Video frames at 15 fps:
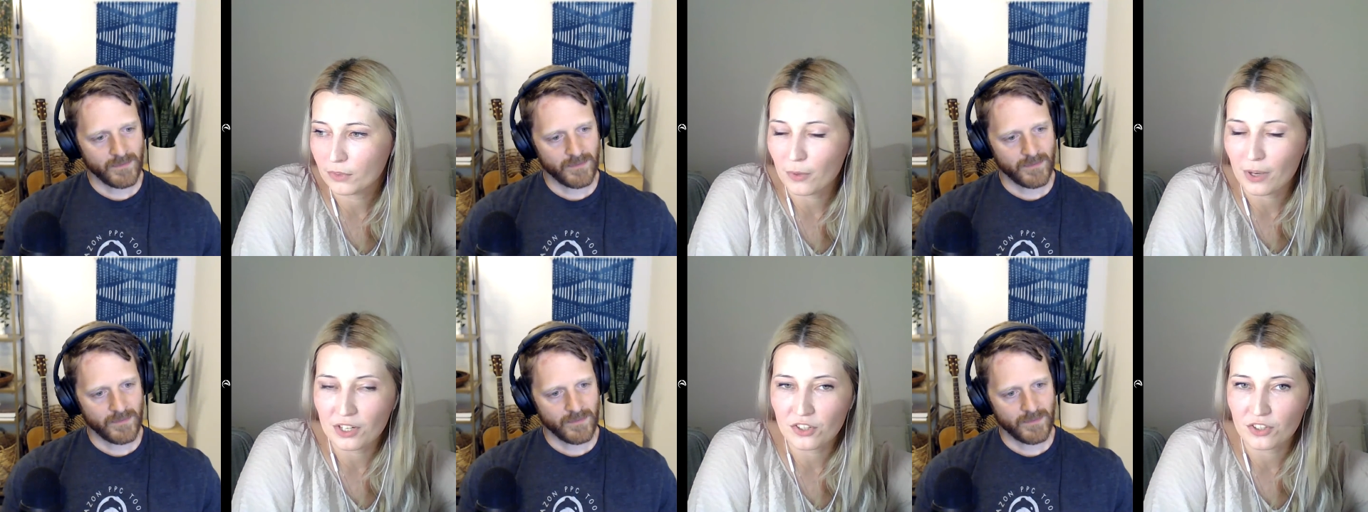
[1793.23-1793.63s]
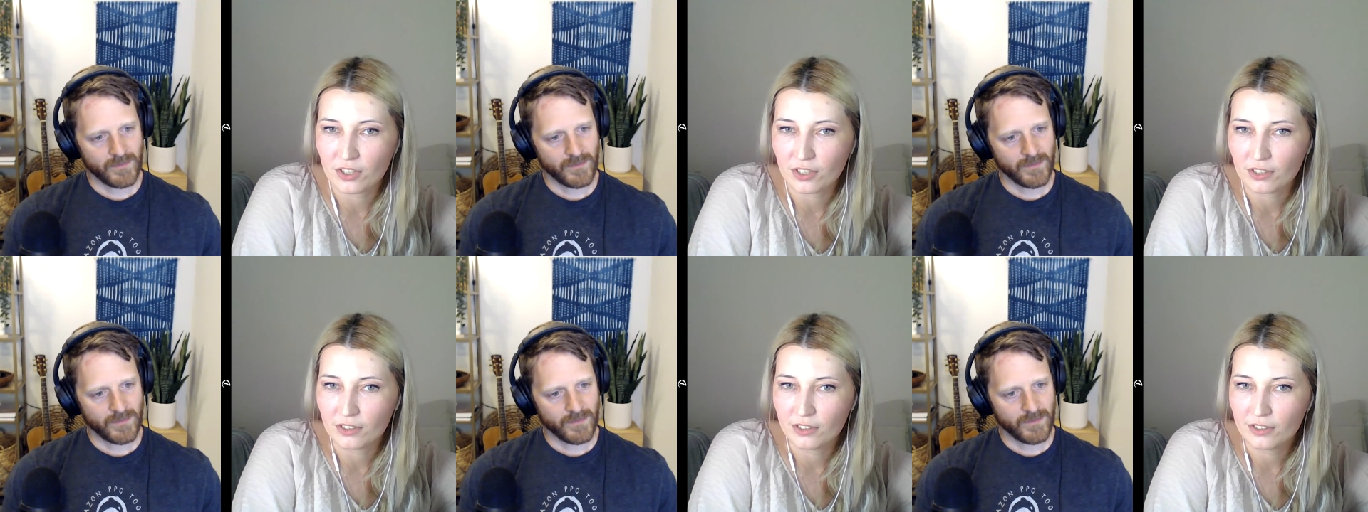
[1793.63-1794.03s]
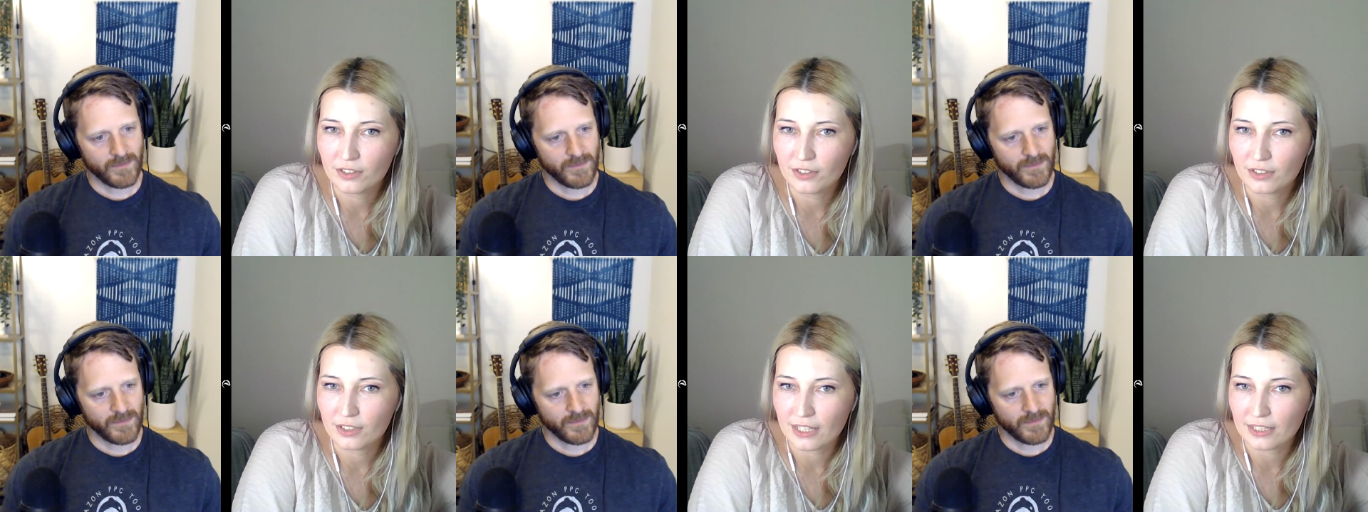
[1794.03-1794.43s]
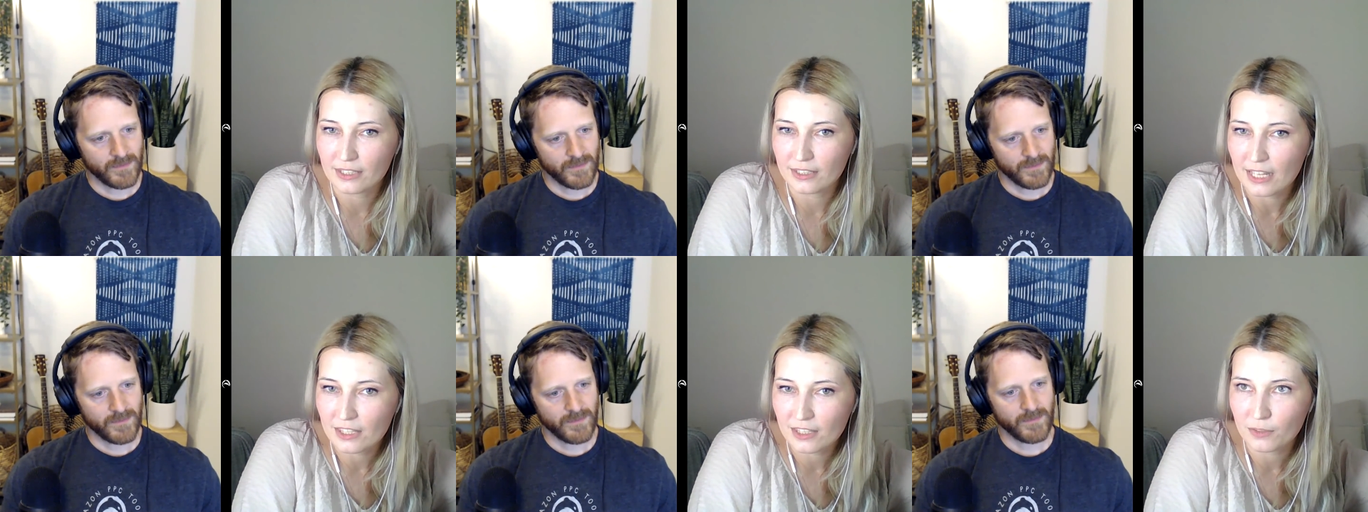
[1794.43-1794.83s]
Speaker 1: question
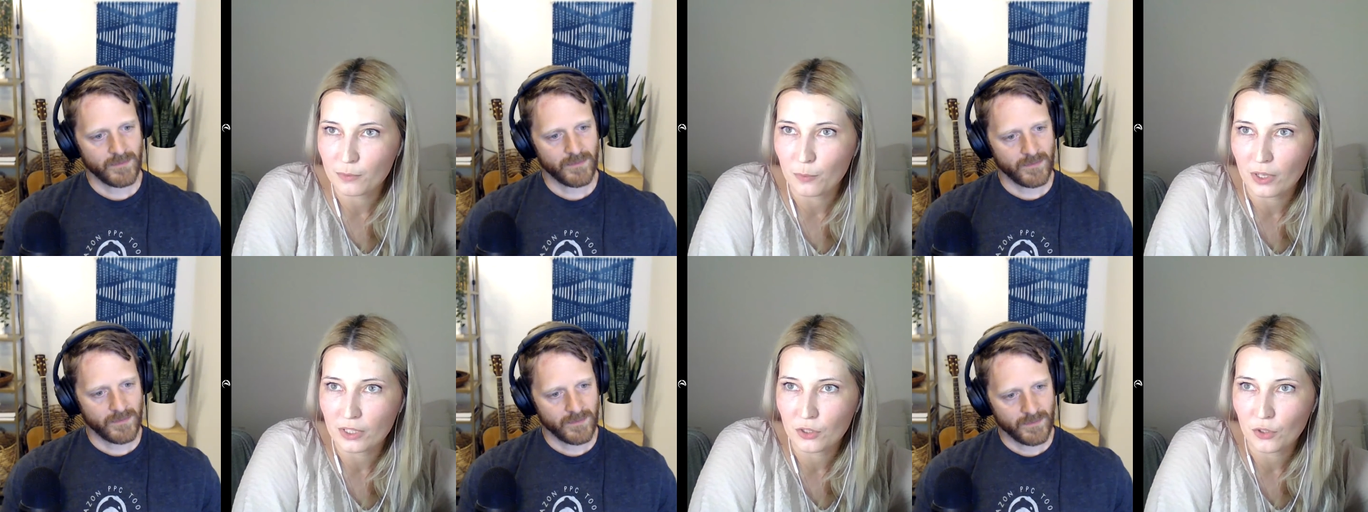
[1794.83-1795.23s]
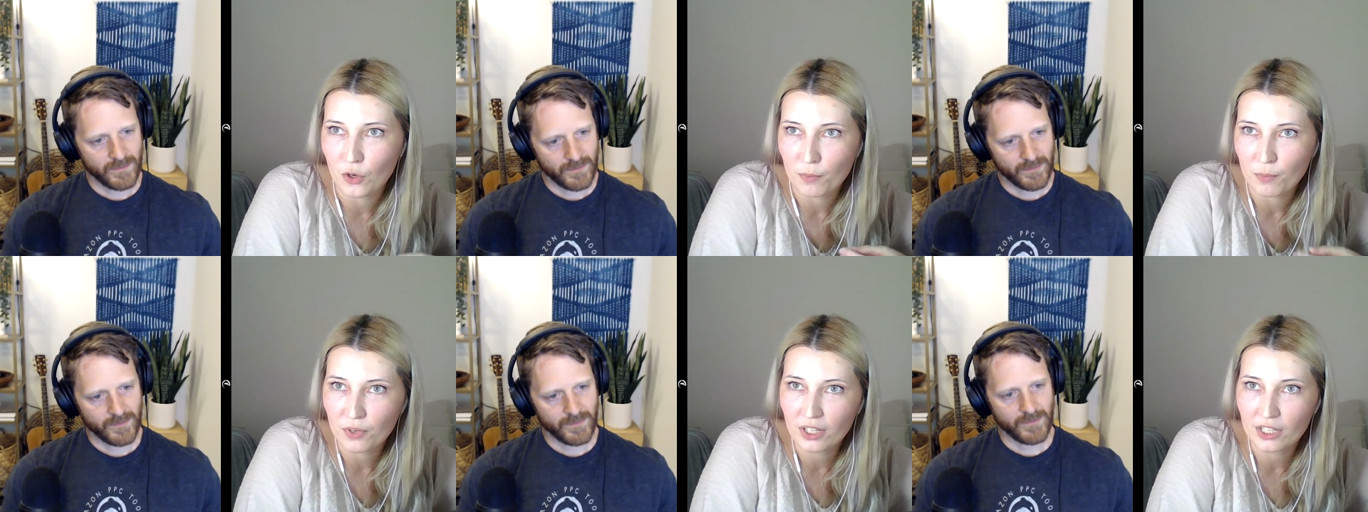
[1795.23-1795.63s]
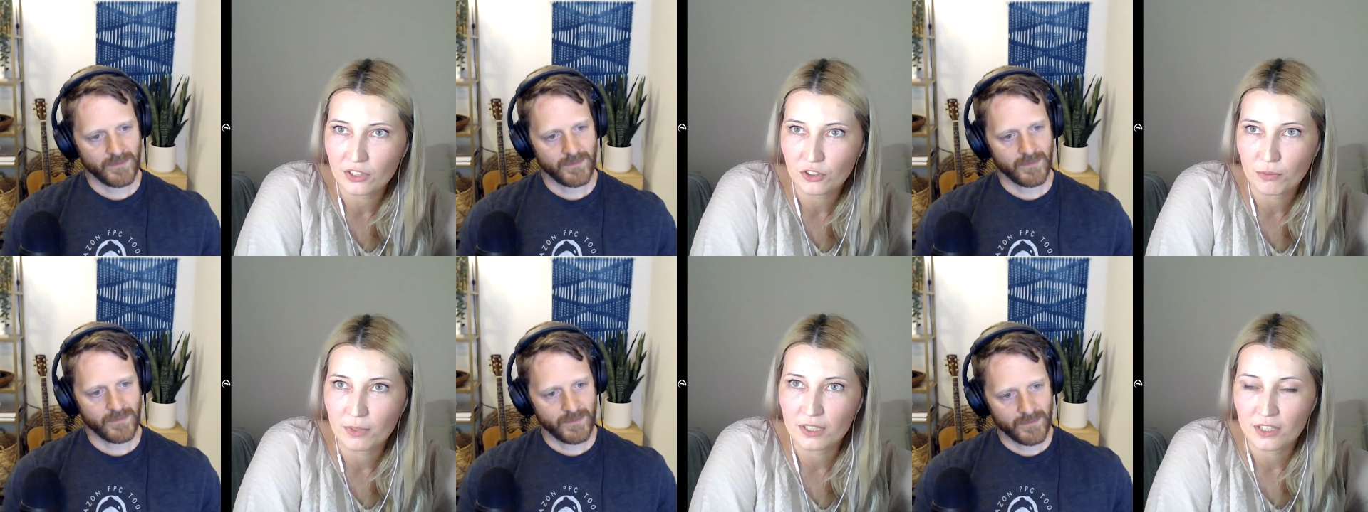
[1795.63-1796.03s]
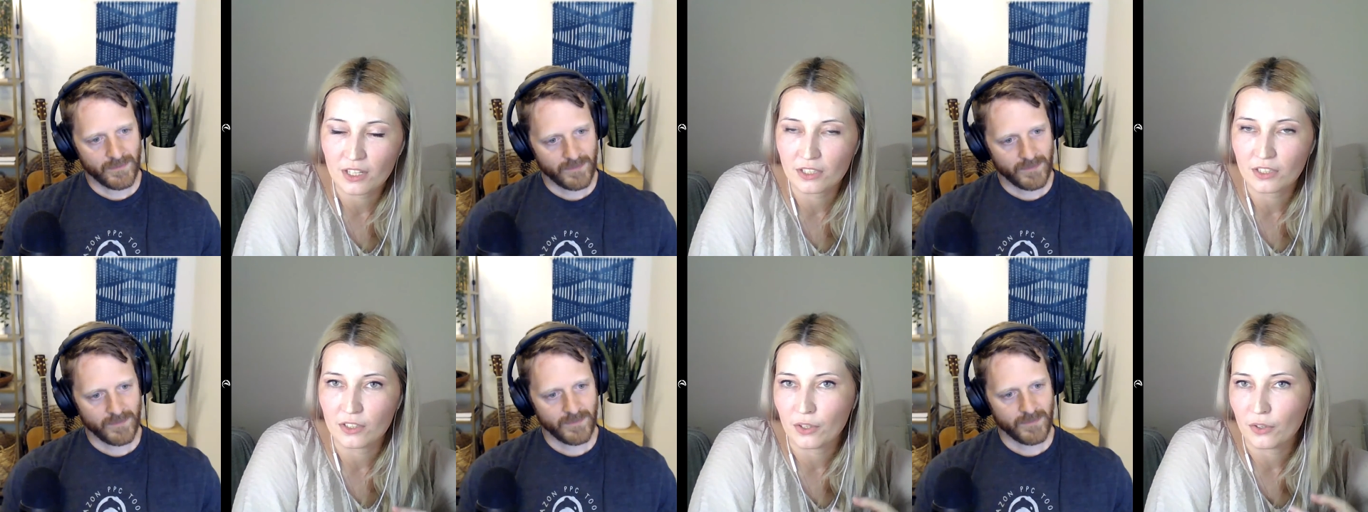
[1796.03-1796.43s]
that that what you are bringing to me is
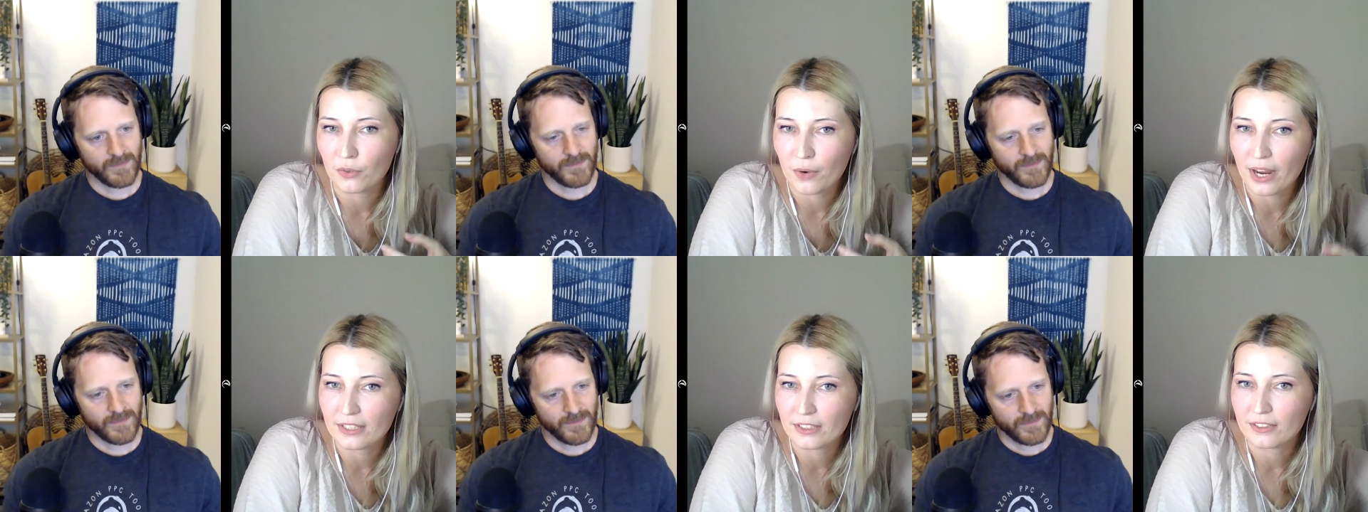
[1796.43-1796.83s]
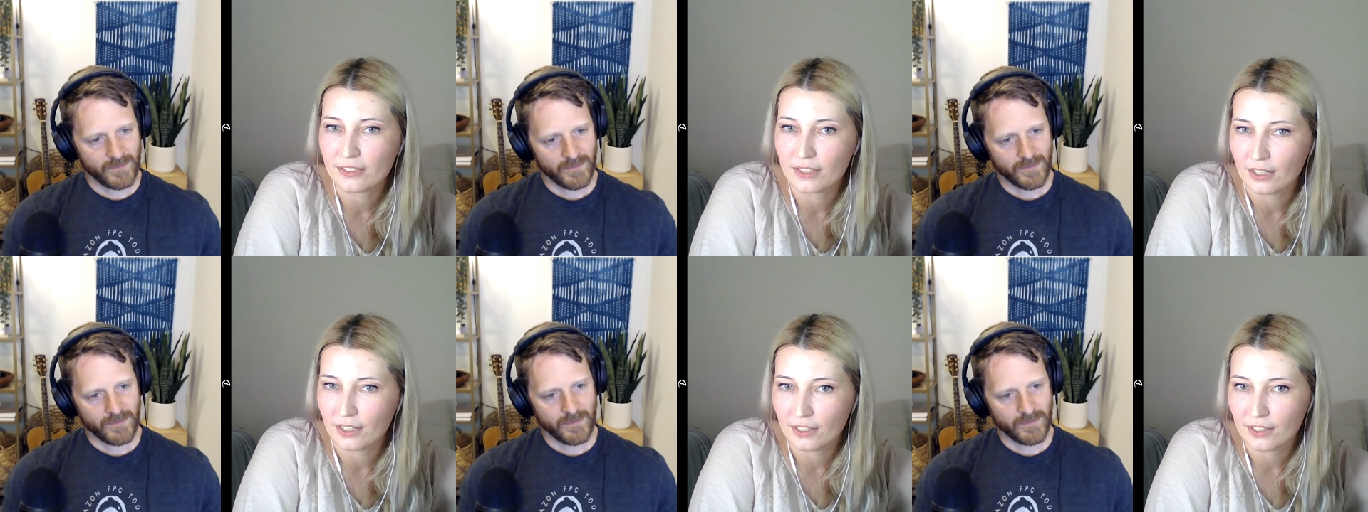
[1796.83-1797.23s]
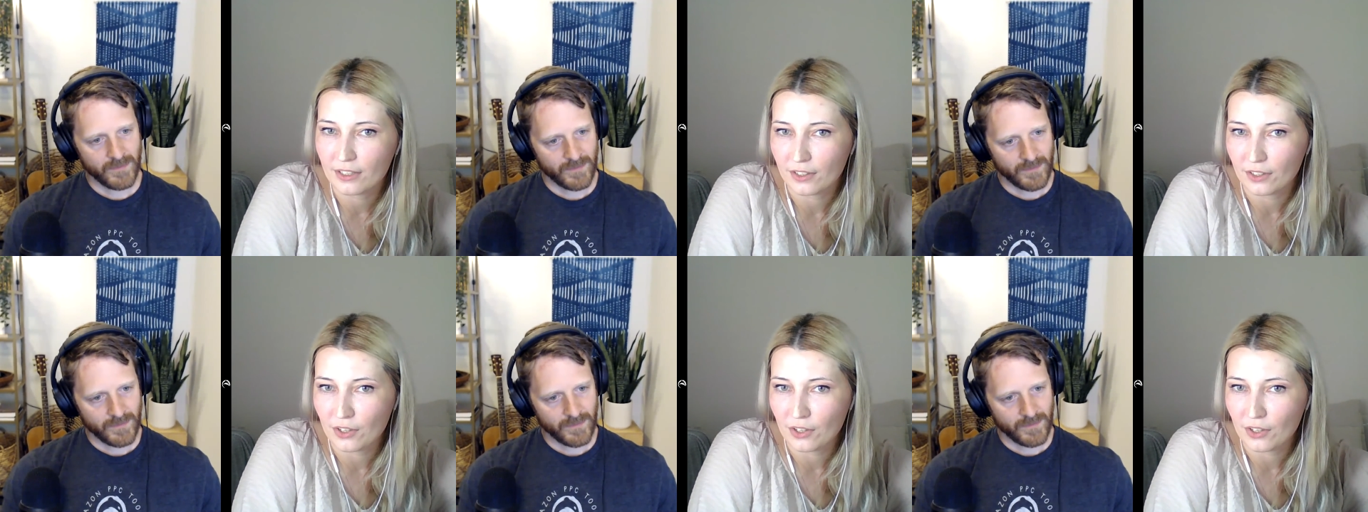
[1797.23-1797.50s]
not the right thing